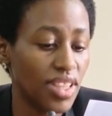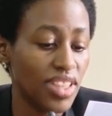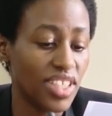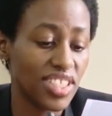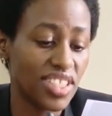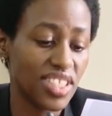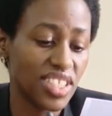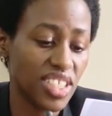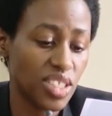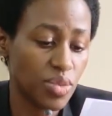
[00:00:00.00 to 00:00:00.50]

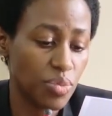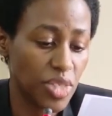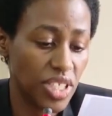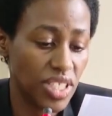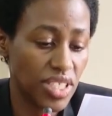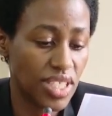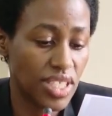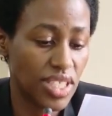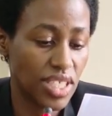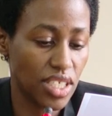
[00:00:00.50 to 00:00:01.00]
The
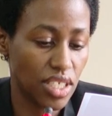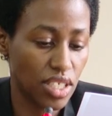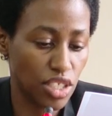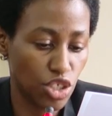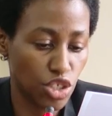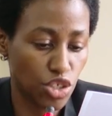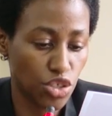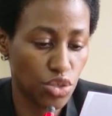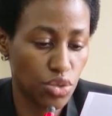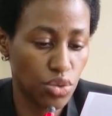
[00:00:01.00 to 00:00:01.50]
statements in
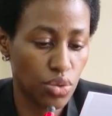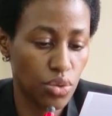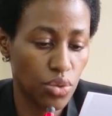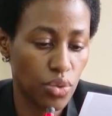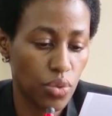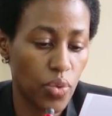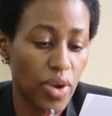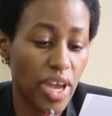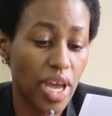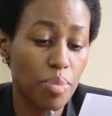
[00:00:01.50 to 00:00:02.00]
issue
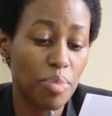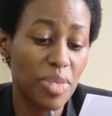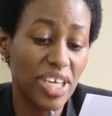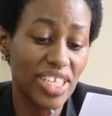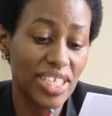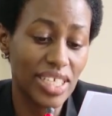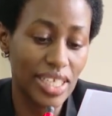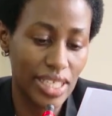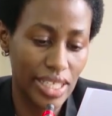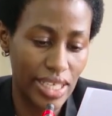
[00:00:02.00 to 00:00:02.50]
were
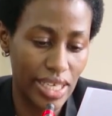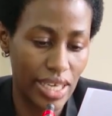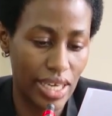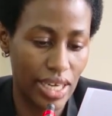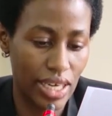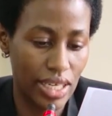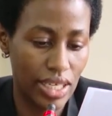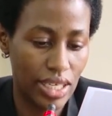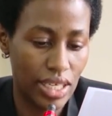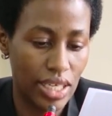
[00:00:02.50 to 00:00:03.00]
made
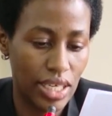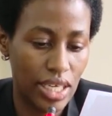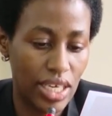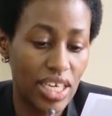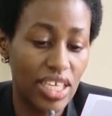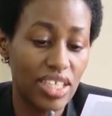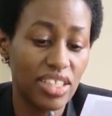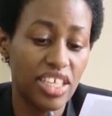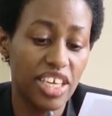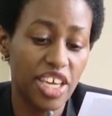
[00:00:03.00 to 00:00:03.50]
clear
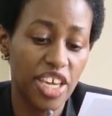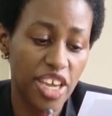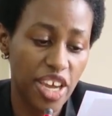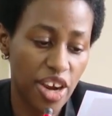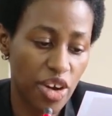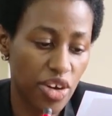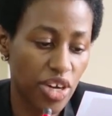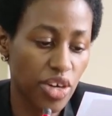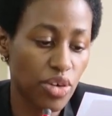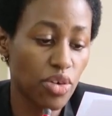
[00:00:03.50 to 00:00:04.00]
in the
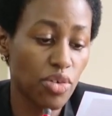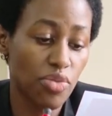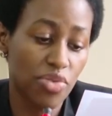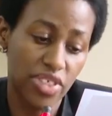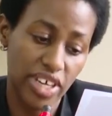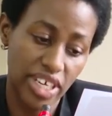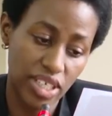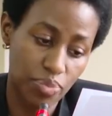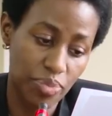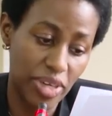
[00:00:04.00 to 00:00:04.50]
hearing
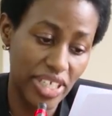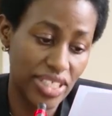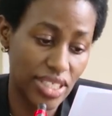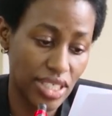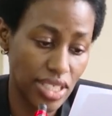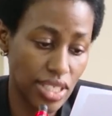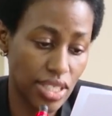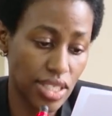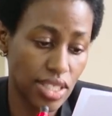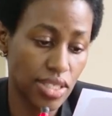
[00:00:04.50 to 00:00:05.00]
of third
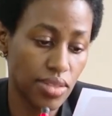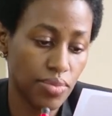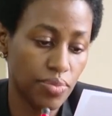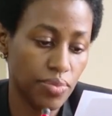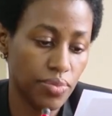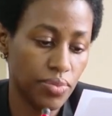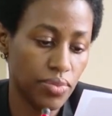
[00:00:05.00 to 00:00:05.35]
parties.